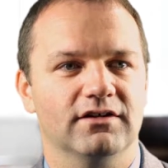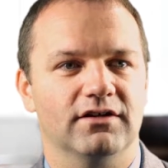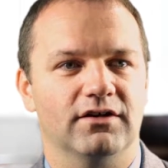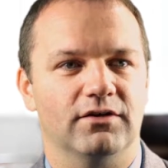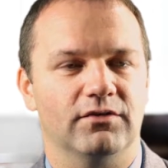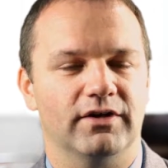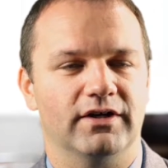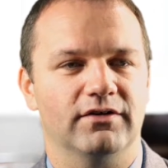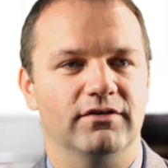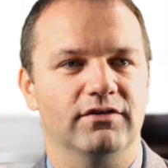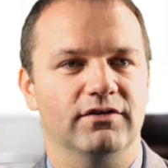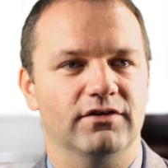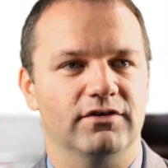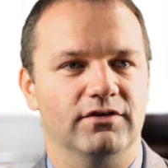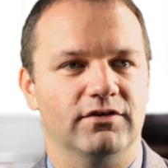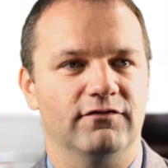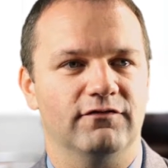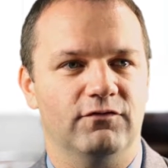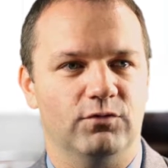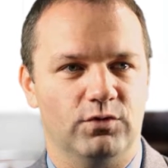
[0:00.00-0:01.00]
around
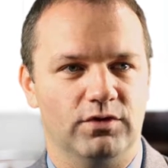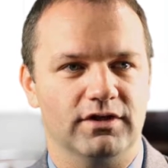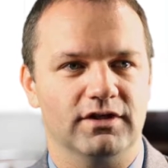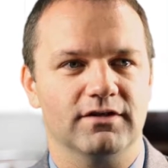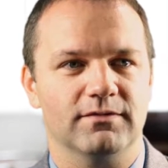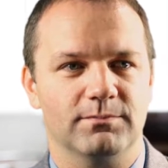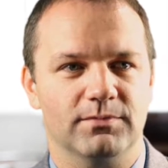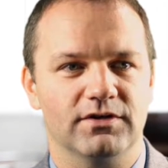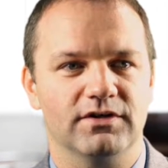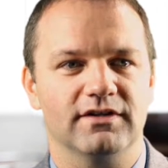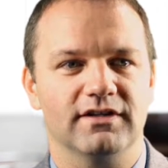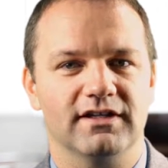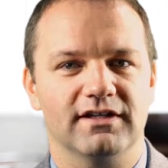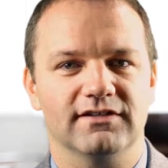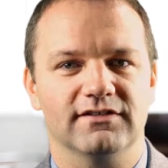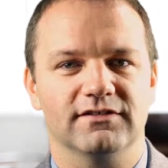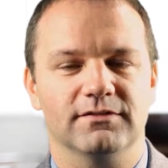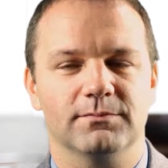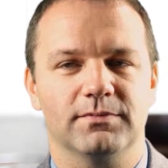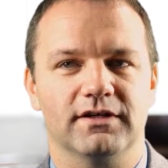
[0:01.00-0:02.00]
your 40th birthday
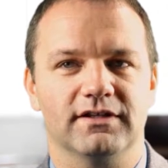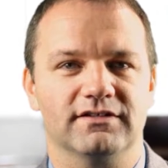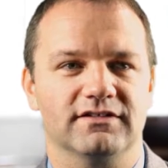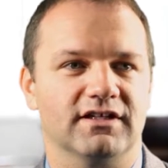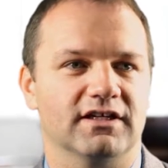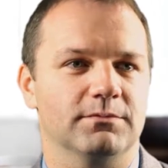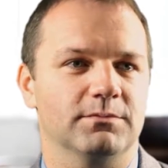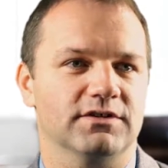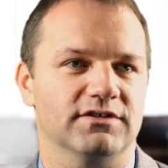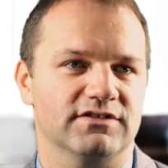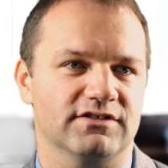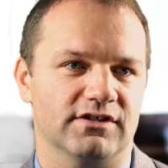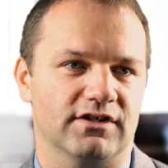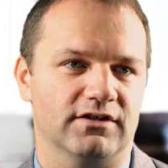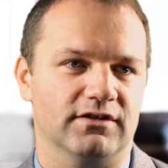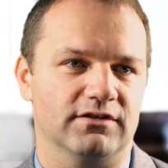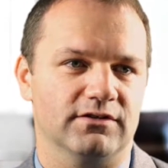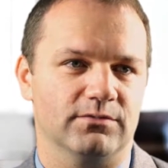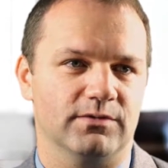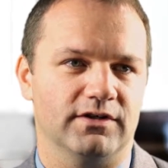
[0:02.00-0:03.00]
is the best time to
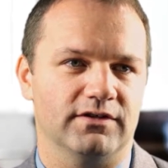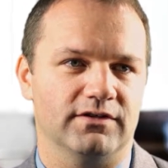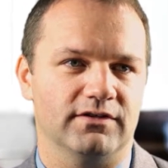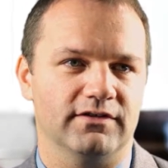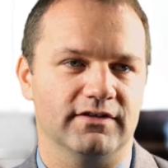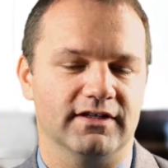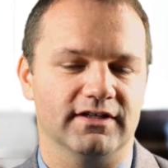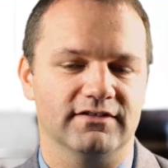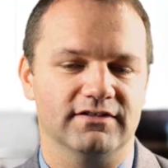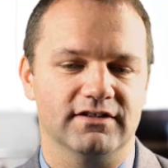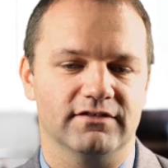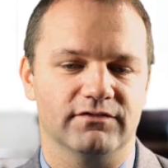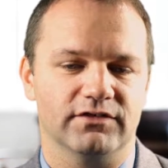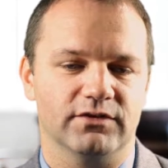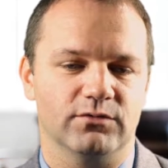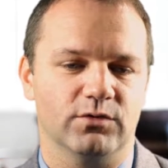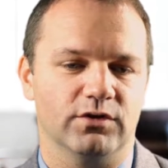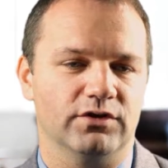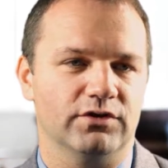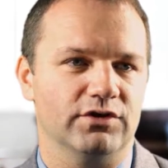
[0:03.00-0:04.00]
start, whether that's every
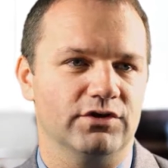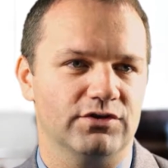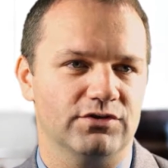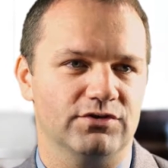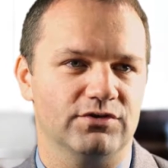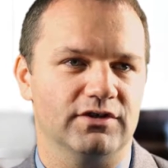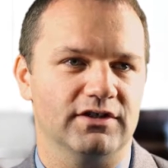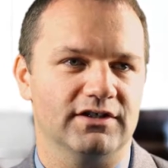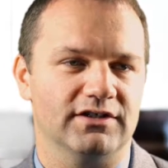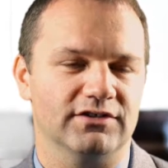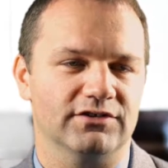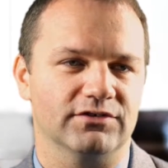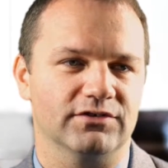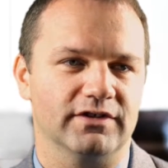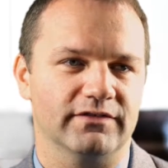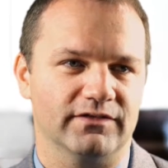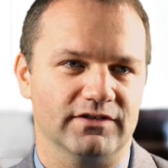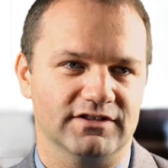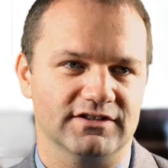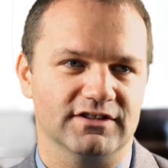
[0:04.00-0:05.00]
1 or 2 years, or
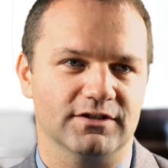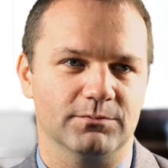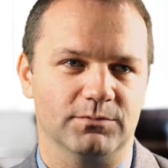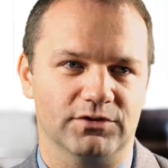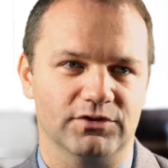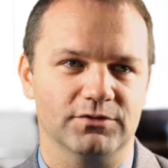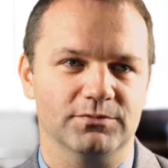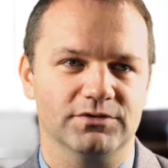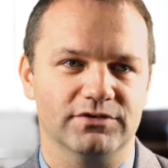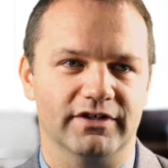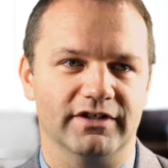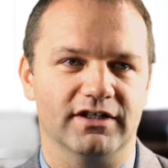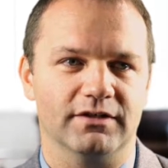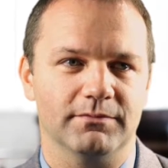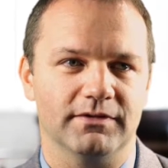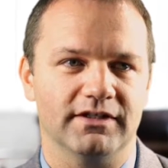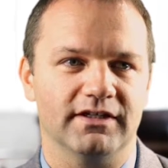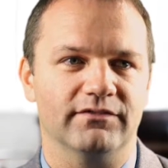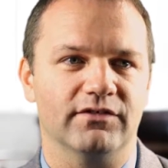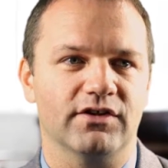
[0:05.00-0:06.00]
even some groups
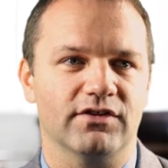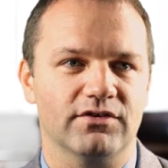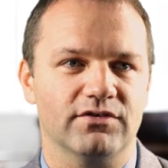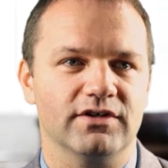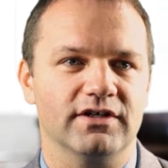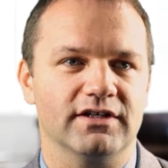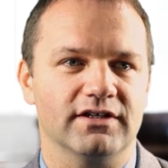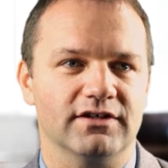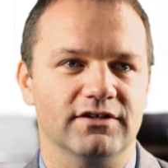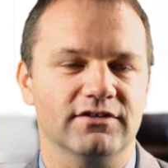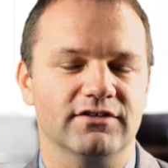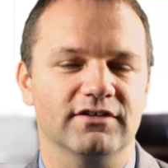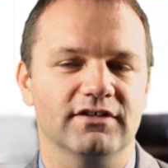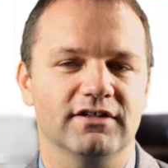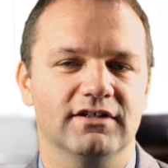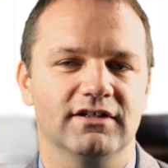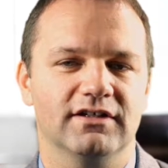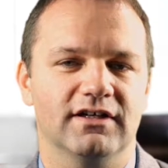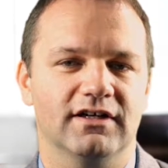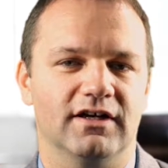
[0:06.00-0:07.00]
recommend every 3 years
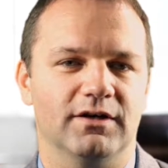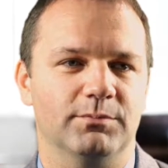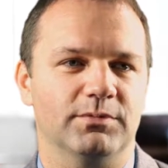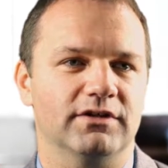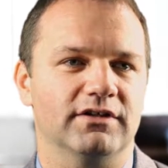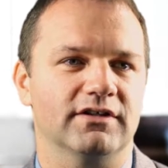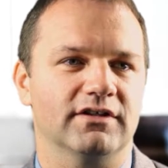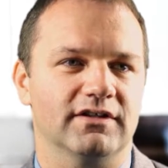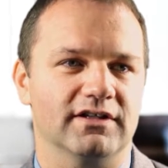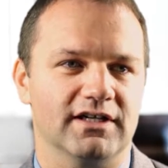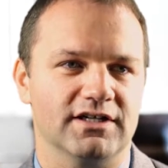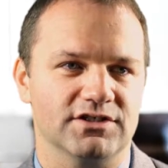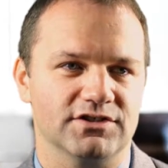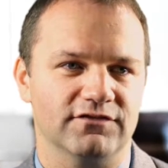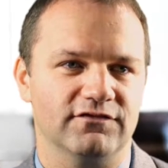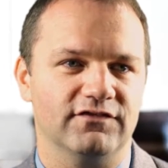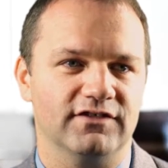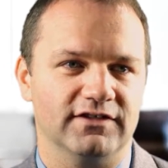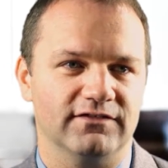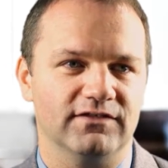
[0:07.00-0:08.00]
up until the age
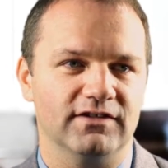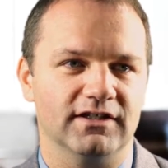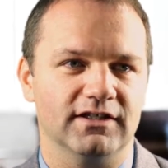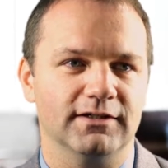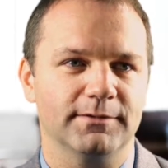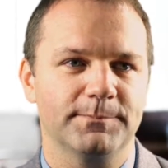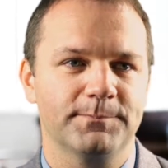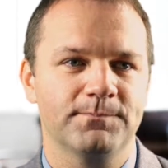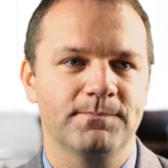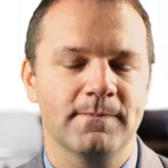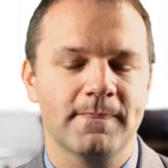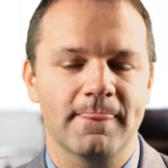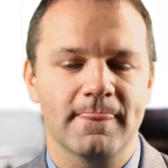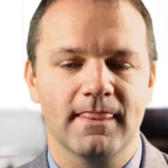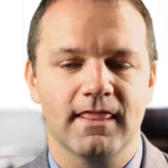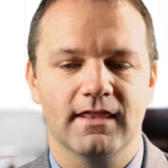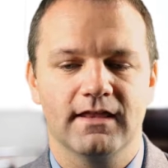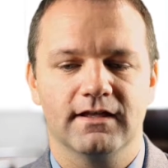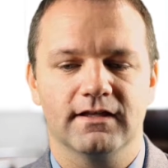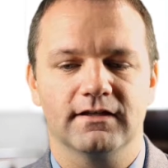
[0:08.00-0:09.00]
of 50.
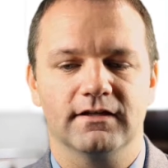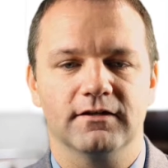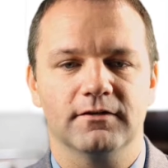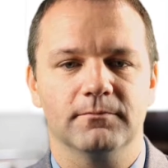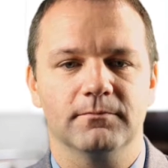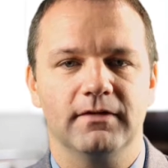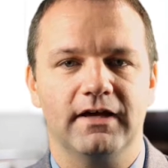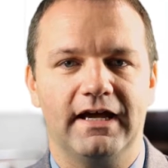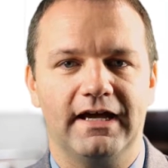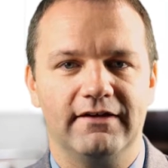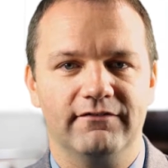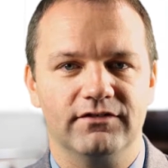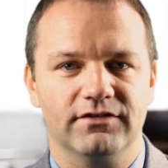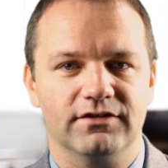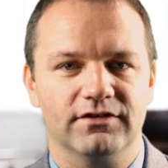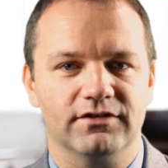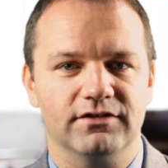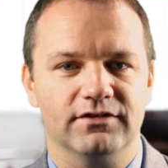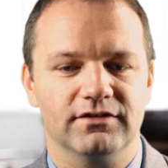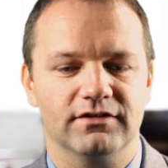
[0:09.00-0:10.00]

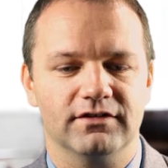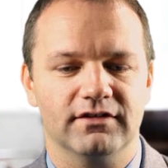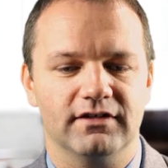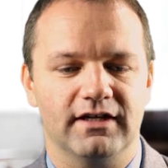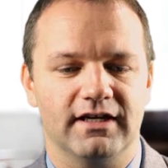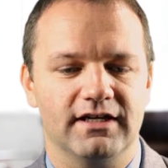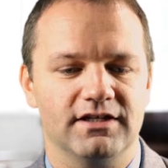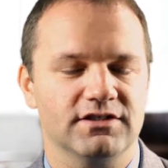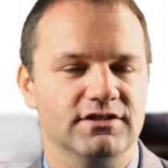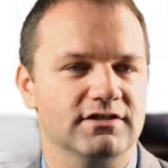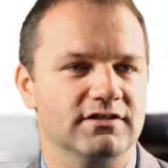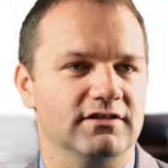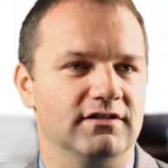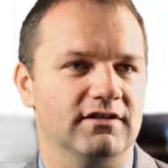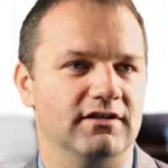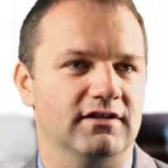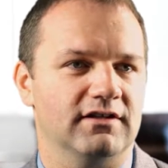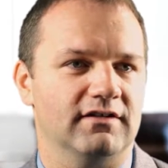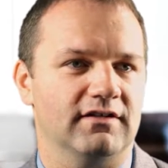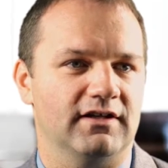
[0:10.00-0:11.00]
After
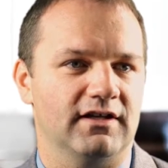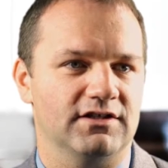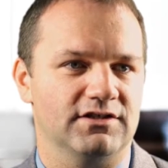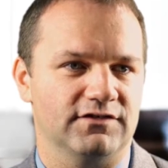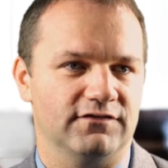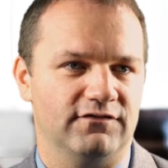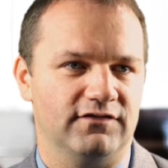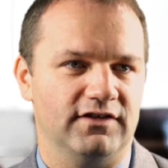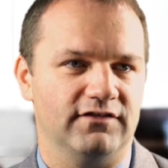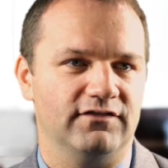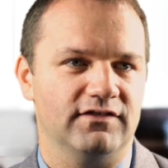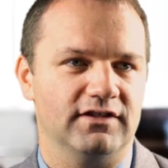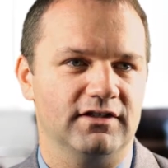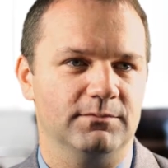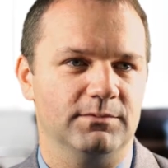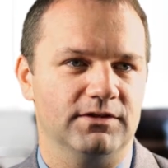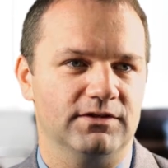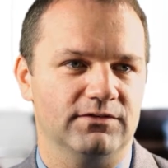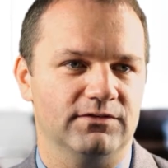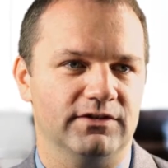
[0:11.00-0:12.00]
the age of 50,
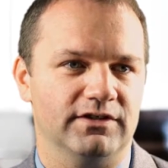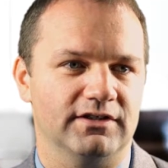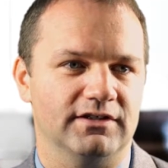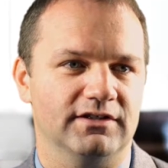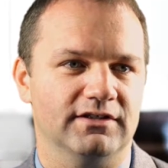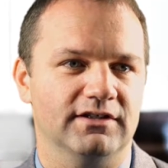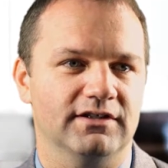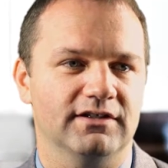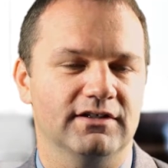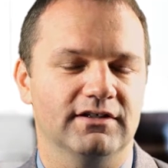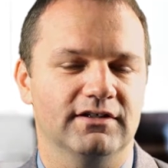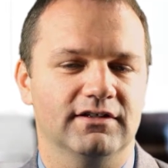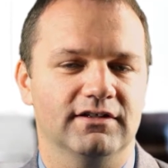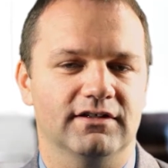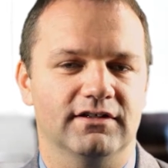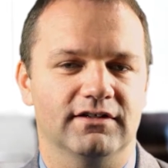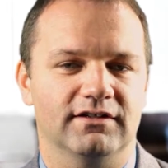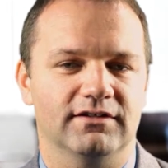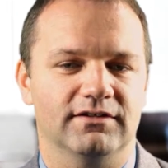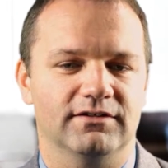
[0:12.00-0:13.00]
between
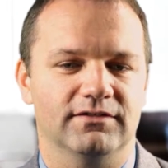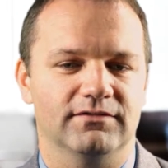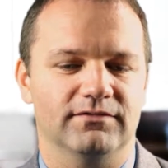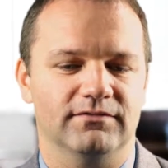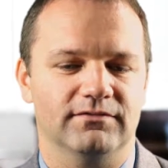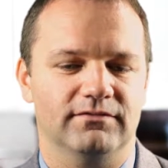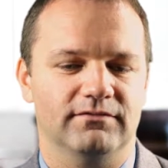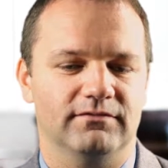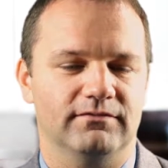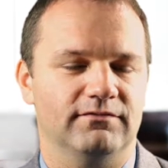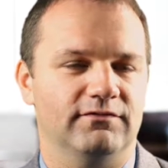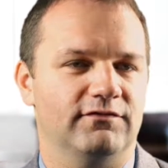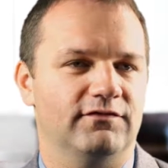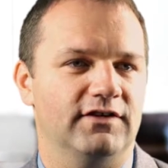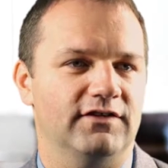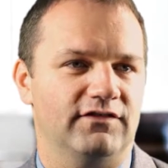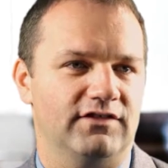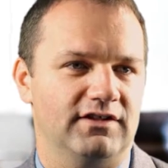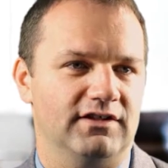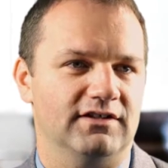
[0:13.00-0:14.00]

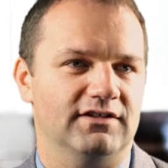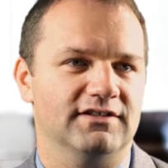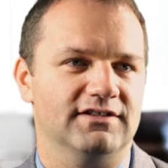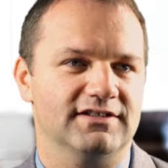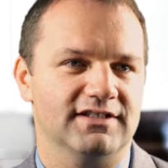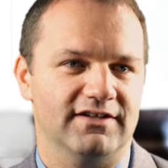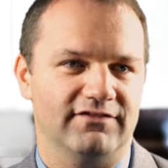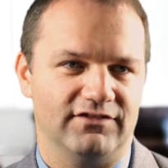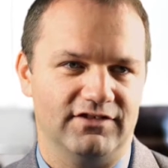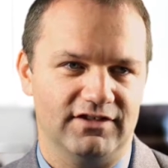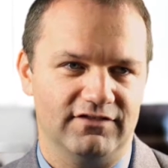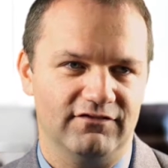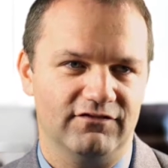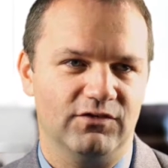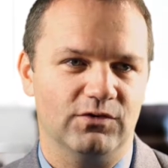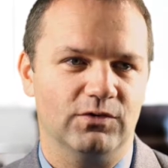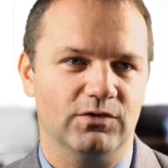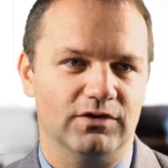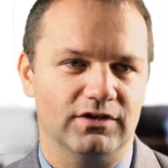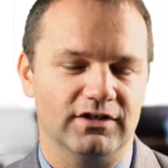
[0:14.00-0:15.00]
50 and
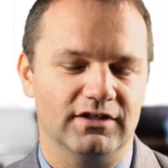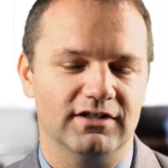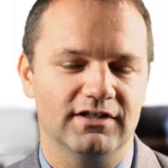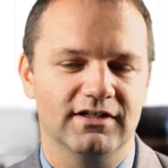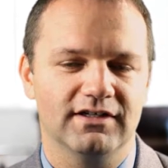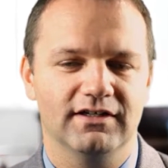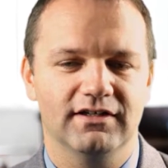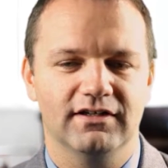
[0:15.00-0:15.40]
74,